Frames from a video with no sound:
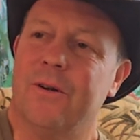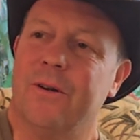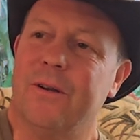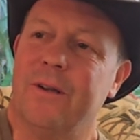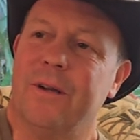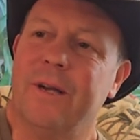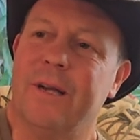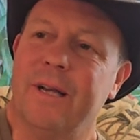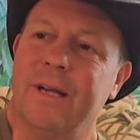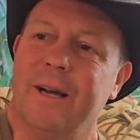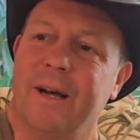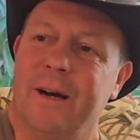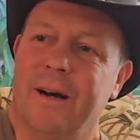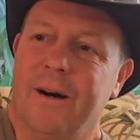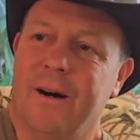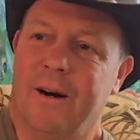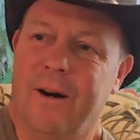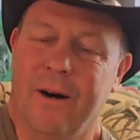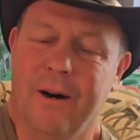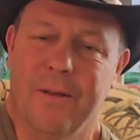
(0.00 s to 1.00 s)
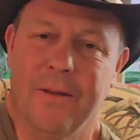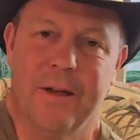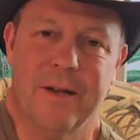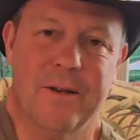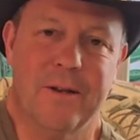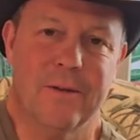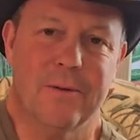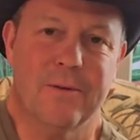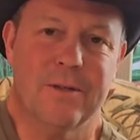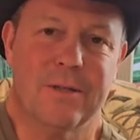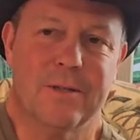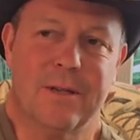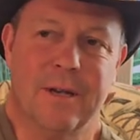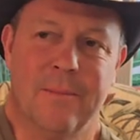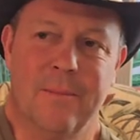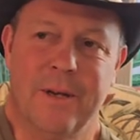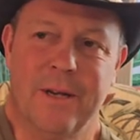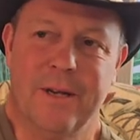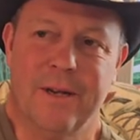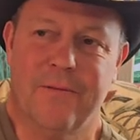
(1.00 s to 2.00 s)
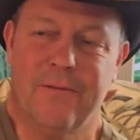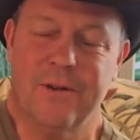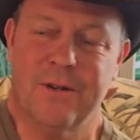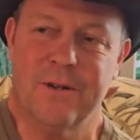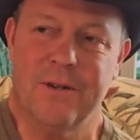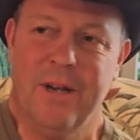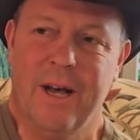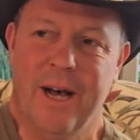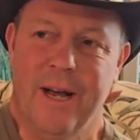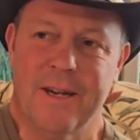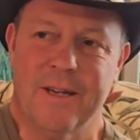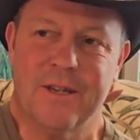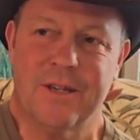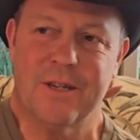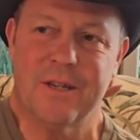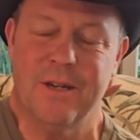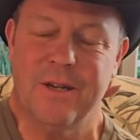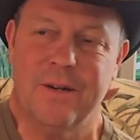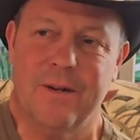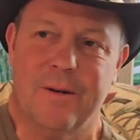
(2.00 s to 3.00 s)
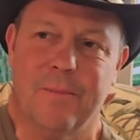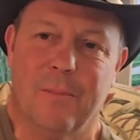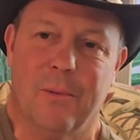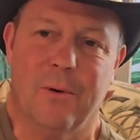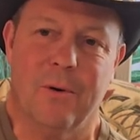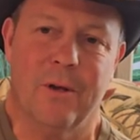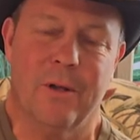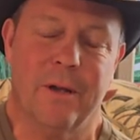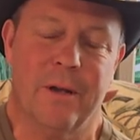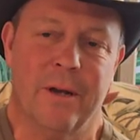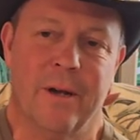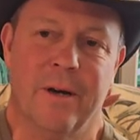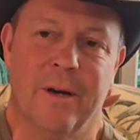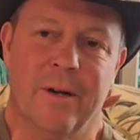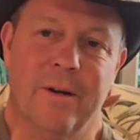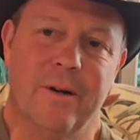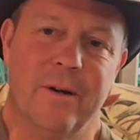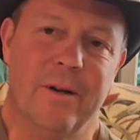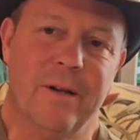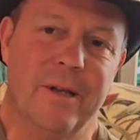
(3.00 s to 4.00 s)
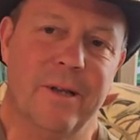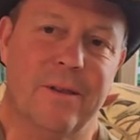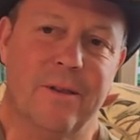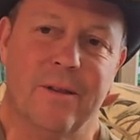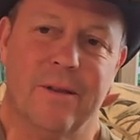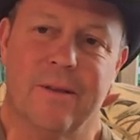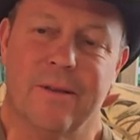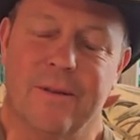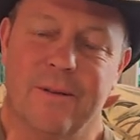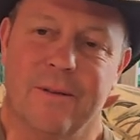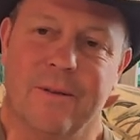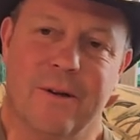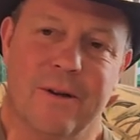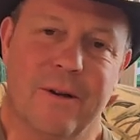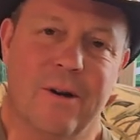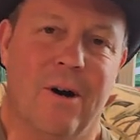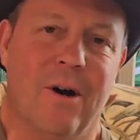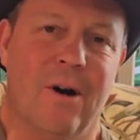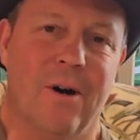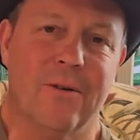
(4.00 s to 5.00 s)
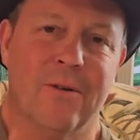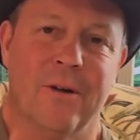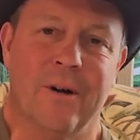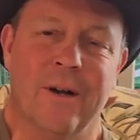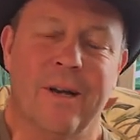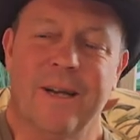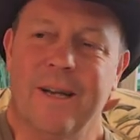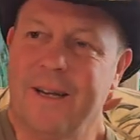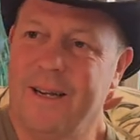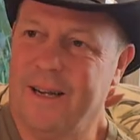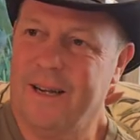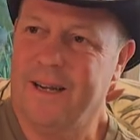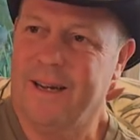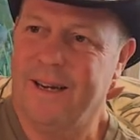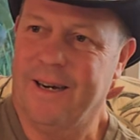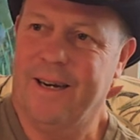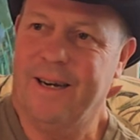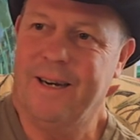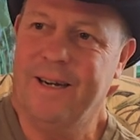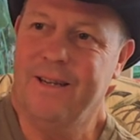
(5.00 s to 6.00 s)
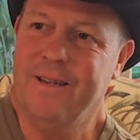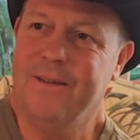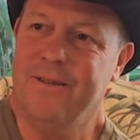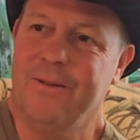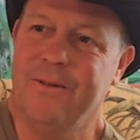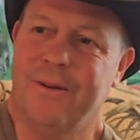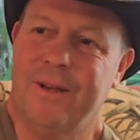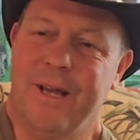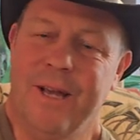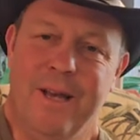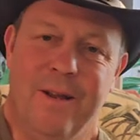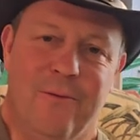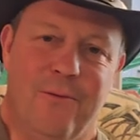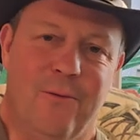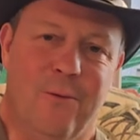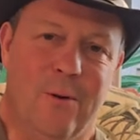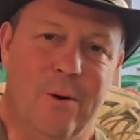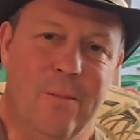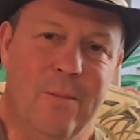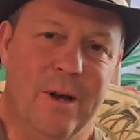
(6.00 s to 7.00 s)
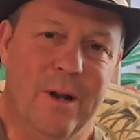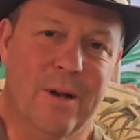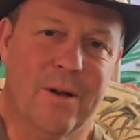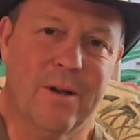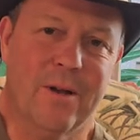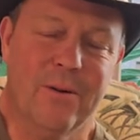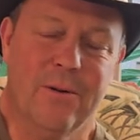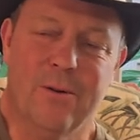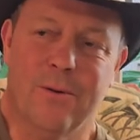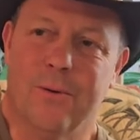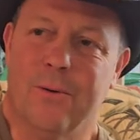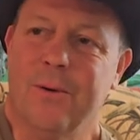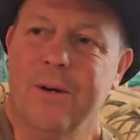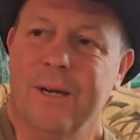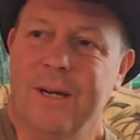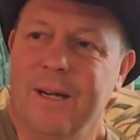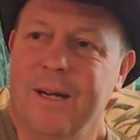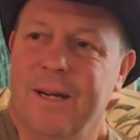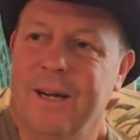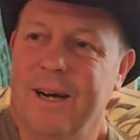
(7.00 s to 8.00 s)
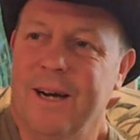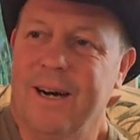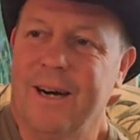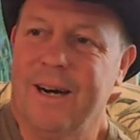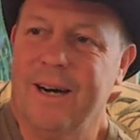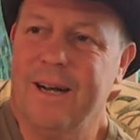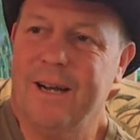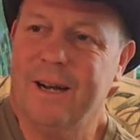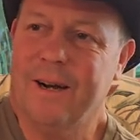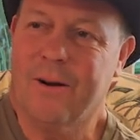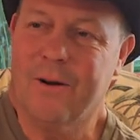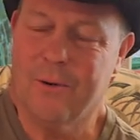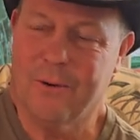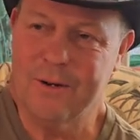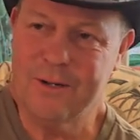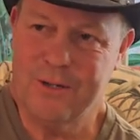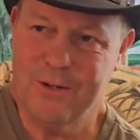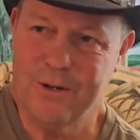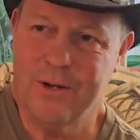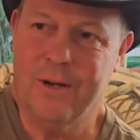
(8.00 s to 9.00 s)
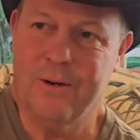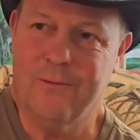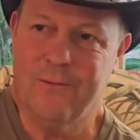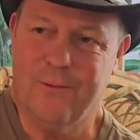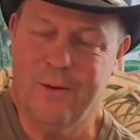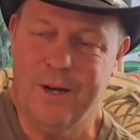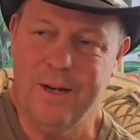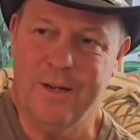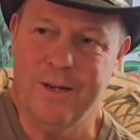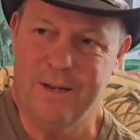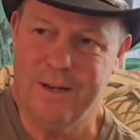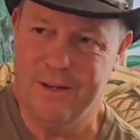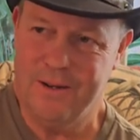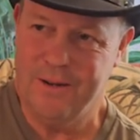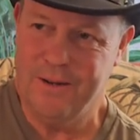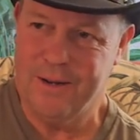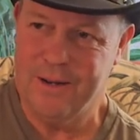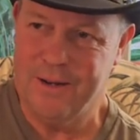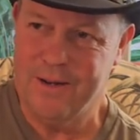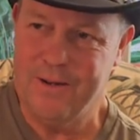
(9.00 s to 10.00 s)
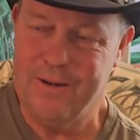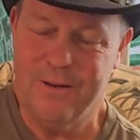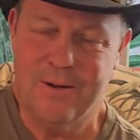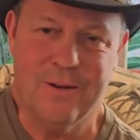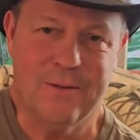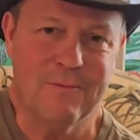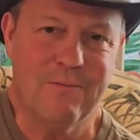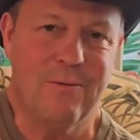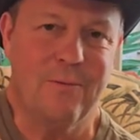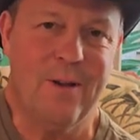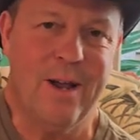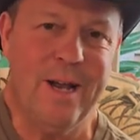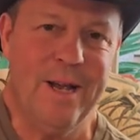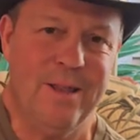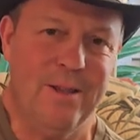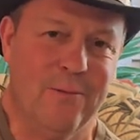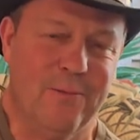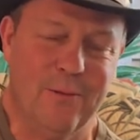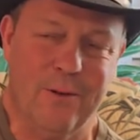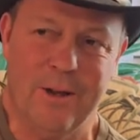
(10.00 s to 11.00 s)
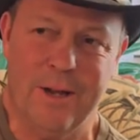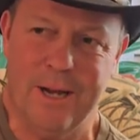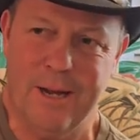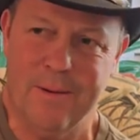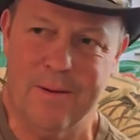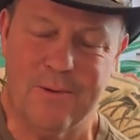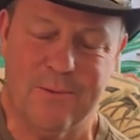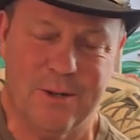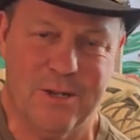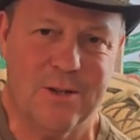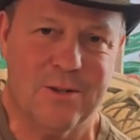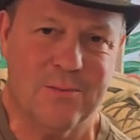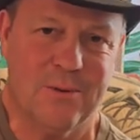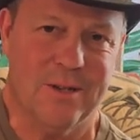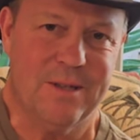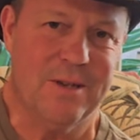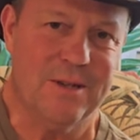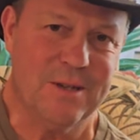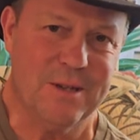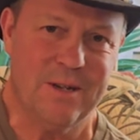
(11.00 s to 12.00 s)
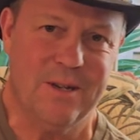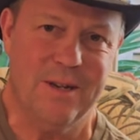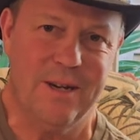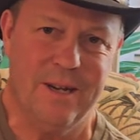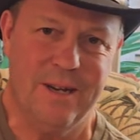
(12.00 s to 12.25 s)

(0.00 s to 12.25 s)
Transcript: today. All they do is, I mean, if there's not a cinder boiling underneath the, the, the cauldron, uh, you can't format a coup. Uh, of course, you can fund it, you can you can fan the flames, which is what the C I